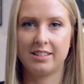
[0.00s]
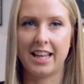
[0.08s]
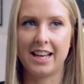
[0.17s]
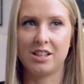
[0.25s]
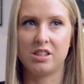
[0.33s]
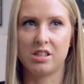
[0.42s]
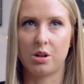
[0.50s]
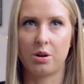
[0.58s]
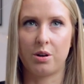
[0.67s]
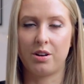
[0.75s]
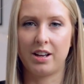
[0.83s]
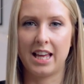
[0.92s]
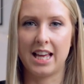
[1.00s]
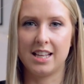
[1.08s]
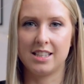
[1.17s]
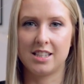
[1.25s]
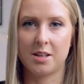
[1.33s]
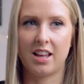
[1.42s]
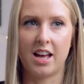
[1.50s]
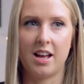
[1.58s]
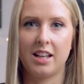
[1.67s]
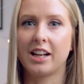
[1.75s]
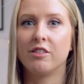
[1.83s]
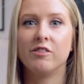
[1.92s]
Lake Zoar is
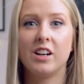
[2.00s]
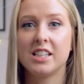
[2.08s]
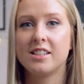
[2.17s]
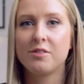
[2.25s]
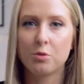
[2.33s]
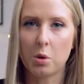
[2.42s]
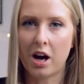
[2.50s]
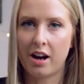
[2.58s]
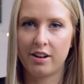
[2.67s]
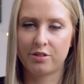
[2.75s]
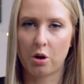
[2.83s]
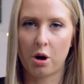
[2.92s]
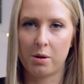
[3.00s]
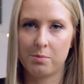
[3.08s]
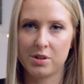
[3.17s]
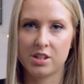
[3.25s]
uh, like a reservoir from.